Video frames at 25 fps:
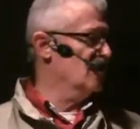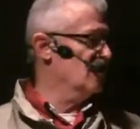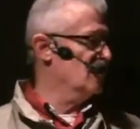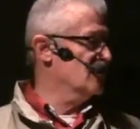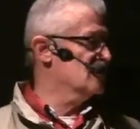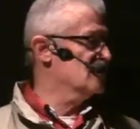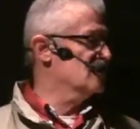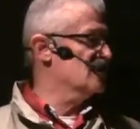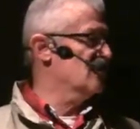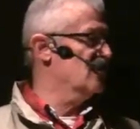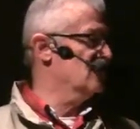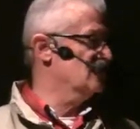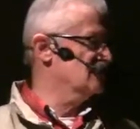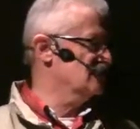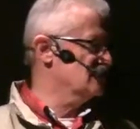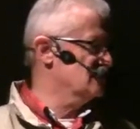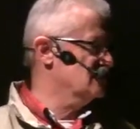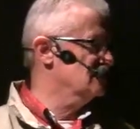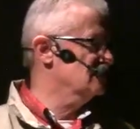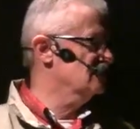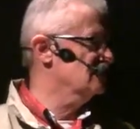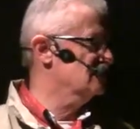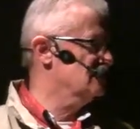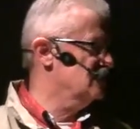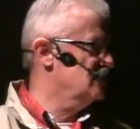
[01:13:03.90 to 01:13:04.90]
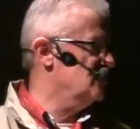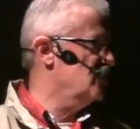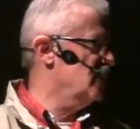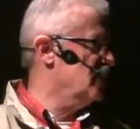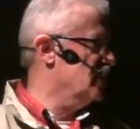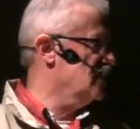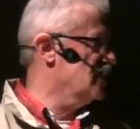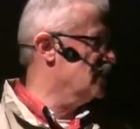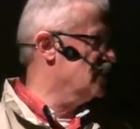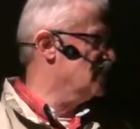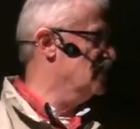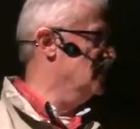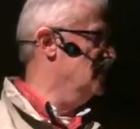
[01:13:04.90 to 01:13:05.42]
on the south
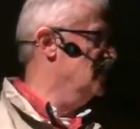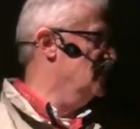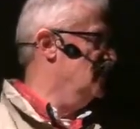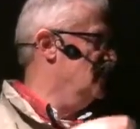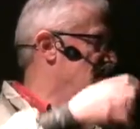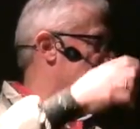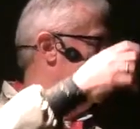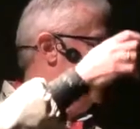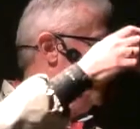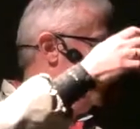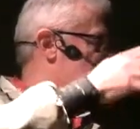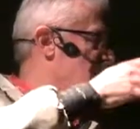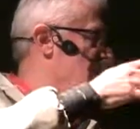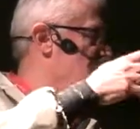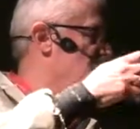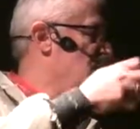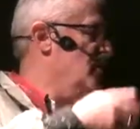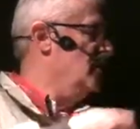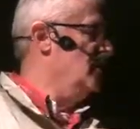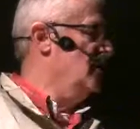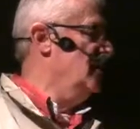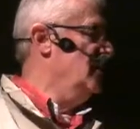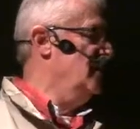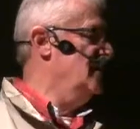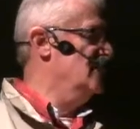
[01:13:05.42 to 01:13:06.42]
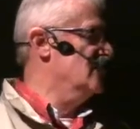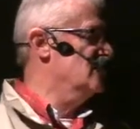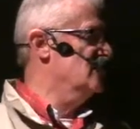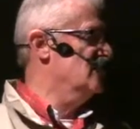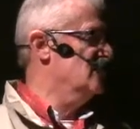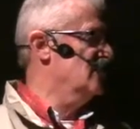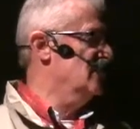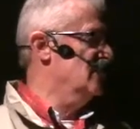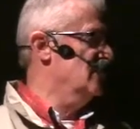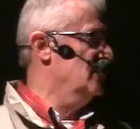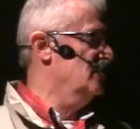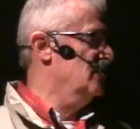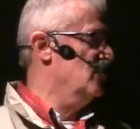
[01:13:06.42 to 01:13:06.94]
shaker, put an
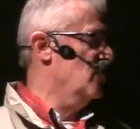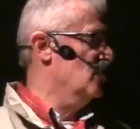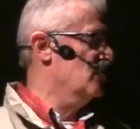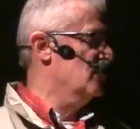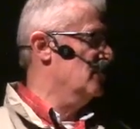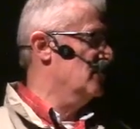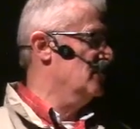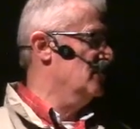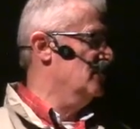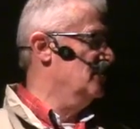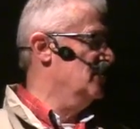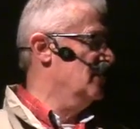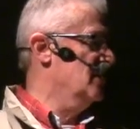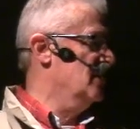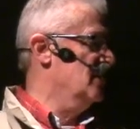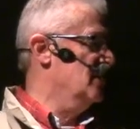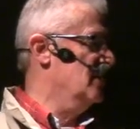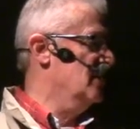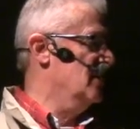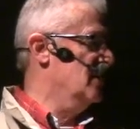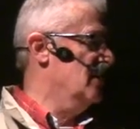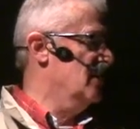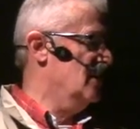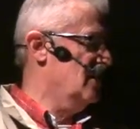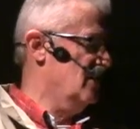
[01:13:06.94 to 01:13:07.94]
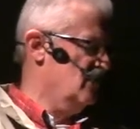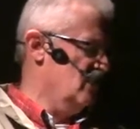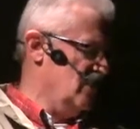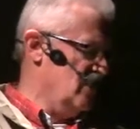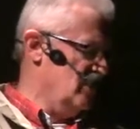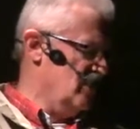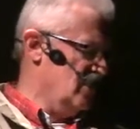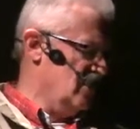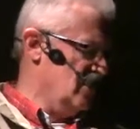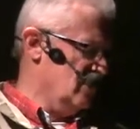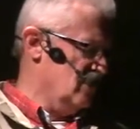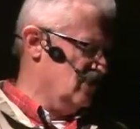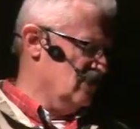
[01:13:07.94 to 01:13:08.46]
insert in both of them, and uh, away
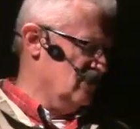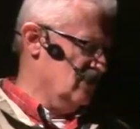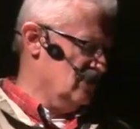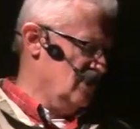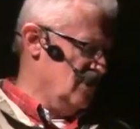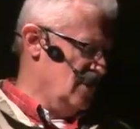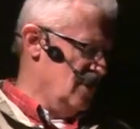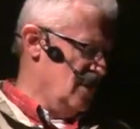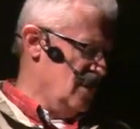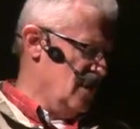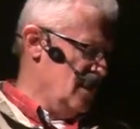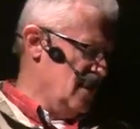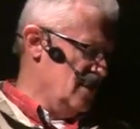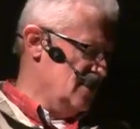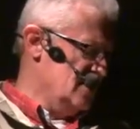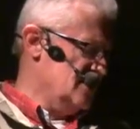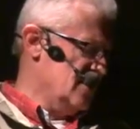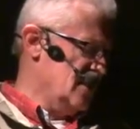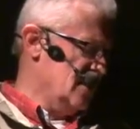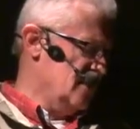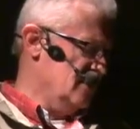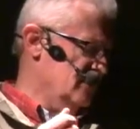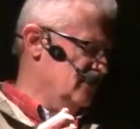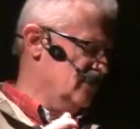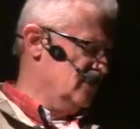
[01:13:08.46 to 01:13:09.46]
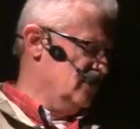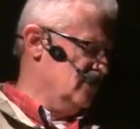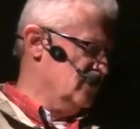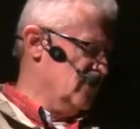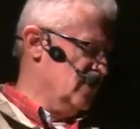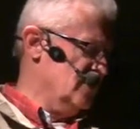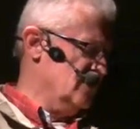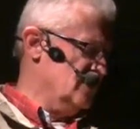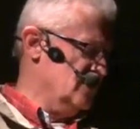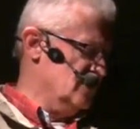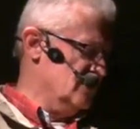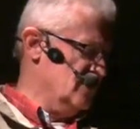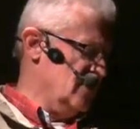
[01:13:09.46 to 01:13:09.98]
we go. And sell them for
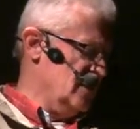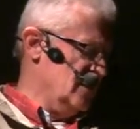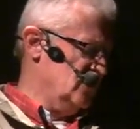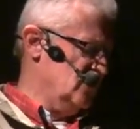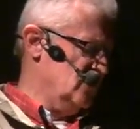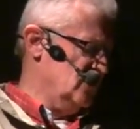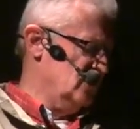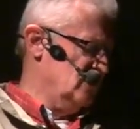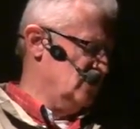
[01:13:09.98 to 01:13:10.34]
twice as much.